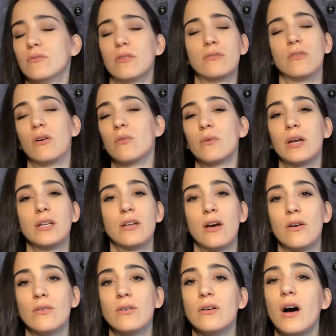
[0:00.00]
no way,
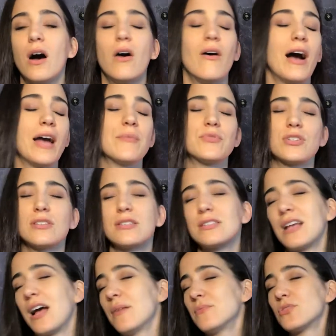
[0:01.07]
no, oh, I'm
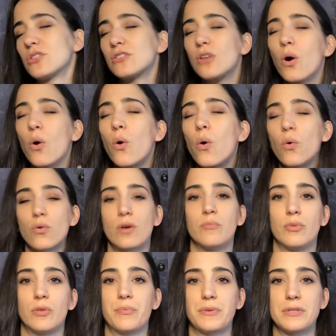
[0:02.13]
just
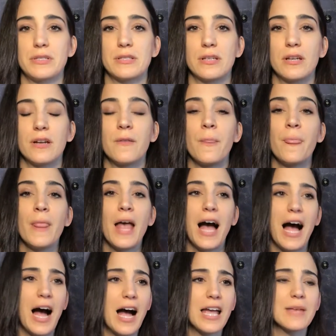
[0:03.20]
horrible person,
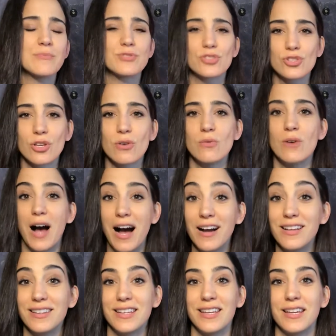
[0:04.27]
I'm so
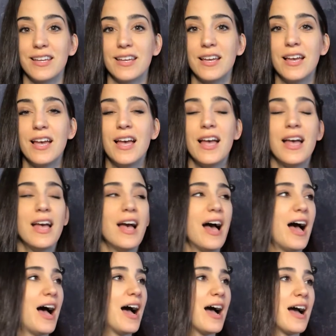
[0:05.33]
ugly,
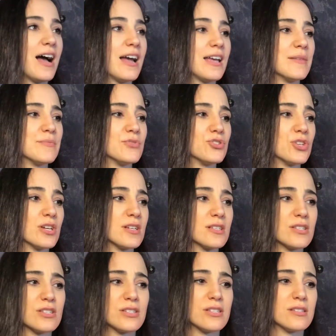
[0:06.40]
I'm
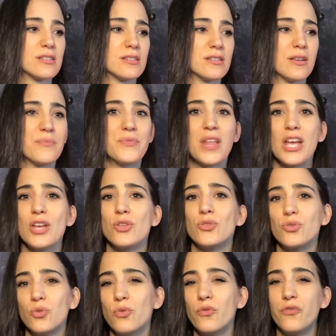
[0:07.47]
just
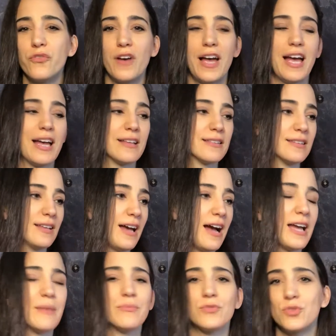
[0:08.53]
too fat,
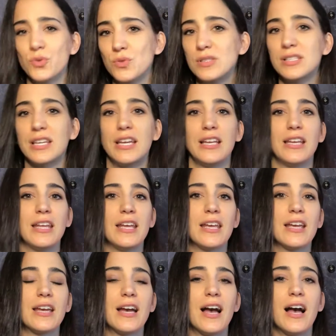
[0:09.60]
I'm too
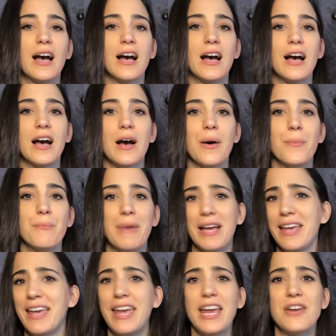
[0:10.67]
skinny, my
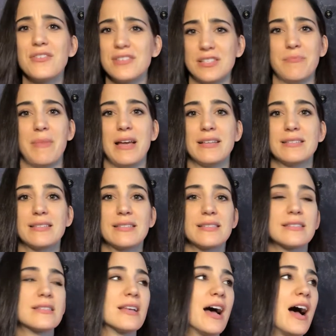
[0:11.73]
hair is a
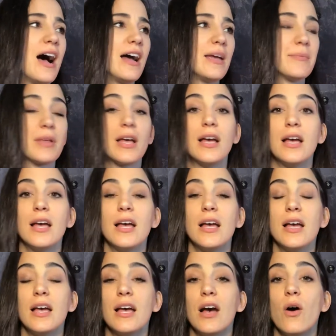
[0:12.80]
mess, I'm
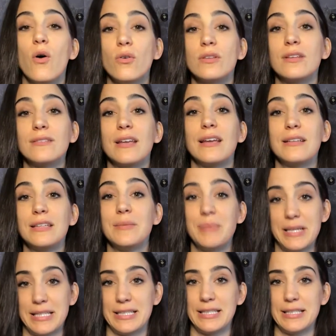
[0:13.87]
on a daily
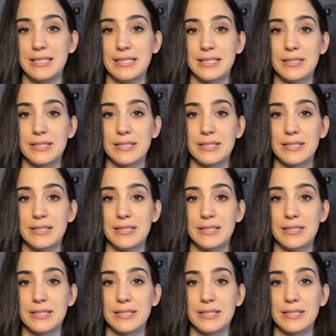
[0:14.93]
basis,